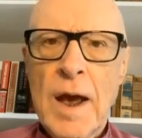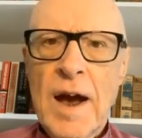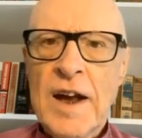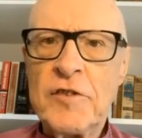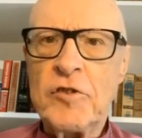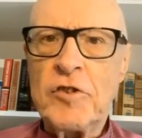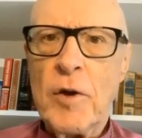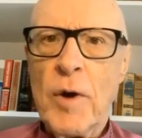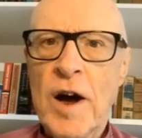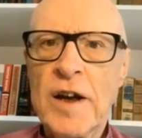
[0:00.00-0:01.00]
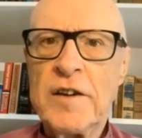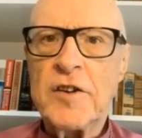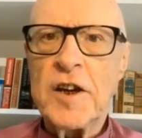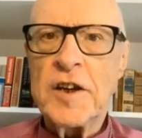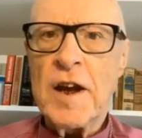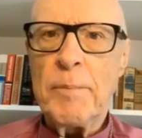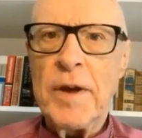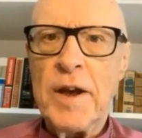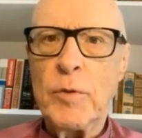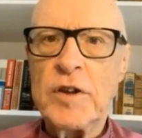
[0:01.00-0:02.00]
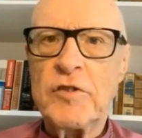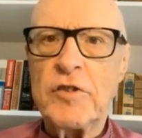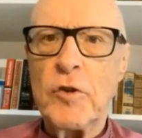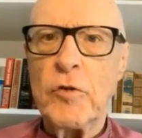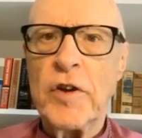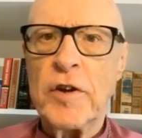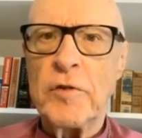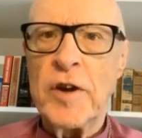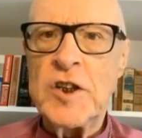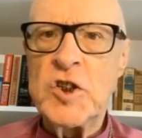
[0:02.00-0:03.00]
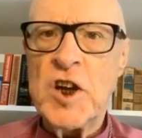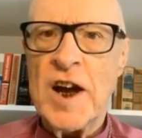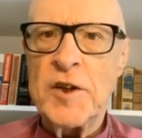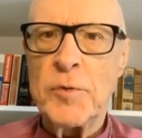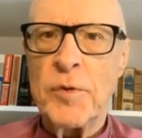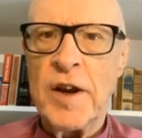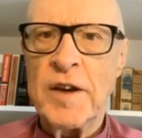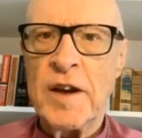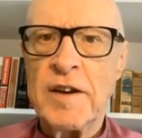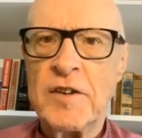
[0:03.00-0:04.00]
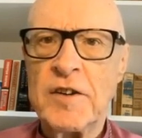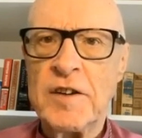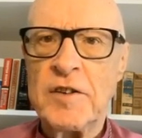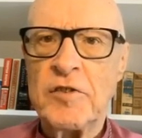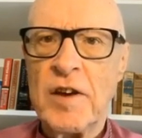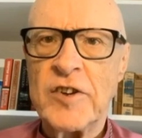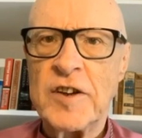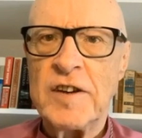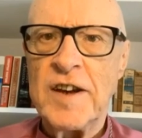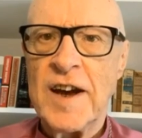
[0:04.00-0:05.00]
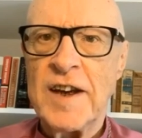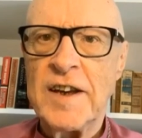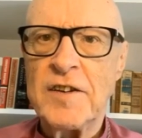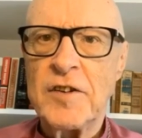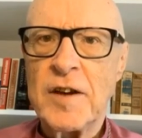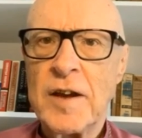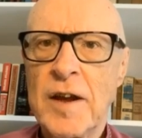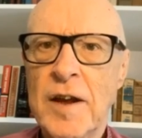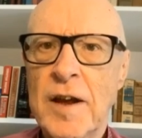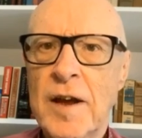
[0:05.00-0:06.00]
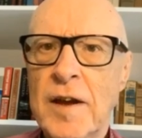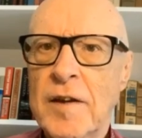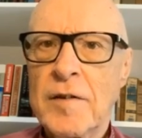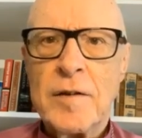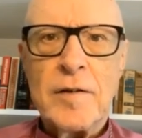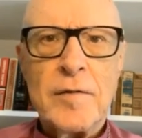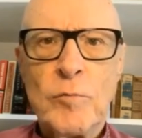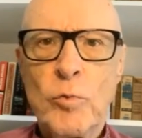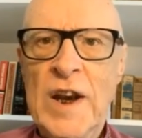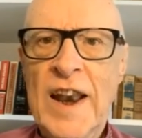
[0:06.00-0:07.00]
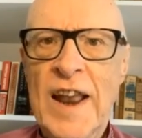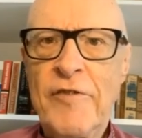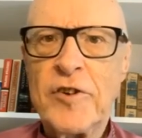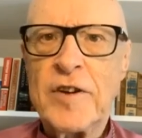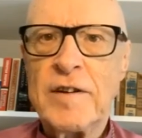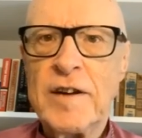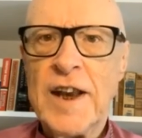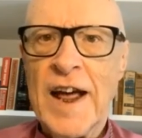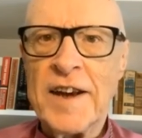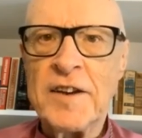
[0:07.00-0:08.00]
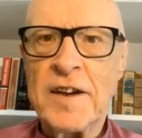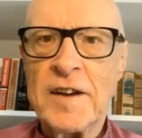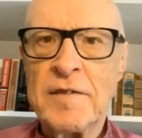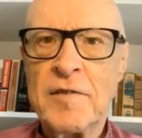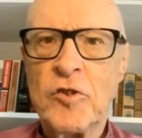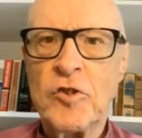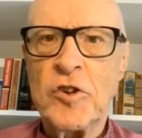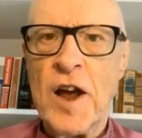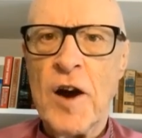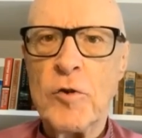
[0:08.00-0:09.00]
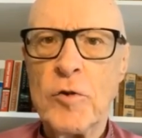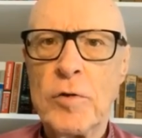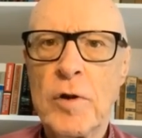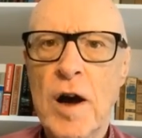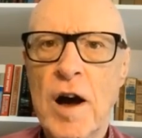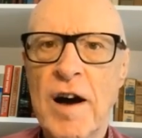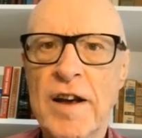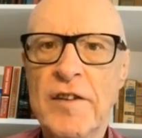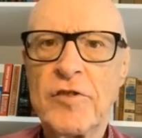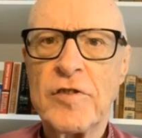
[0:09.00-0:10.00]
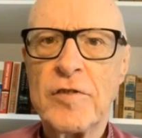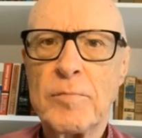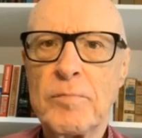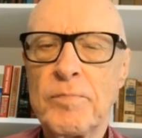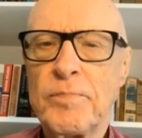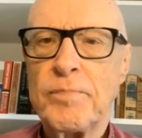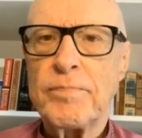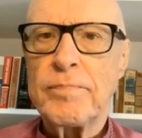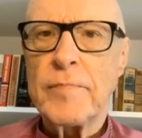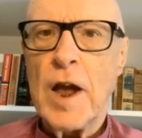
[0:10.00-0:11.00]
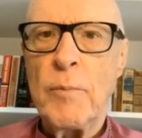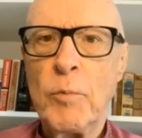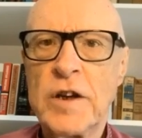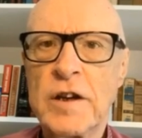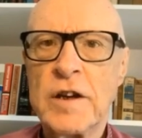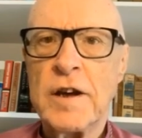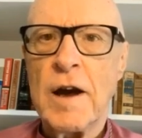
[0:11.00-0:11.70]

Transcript: And so I turned up here with Sylvia in January 1978. We left London, snow, ice, and we turned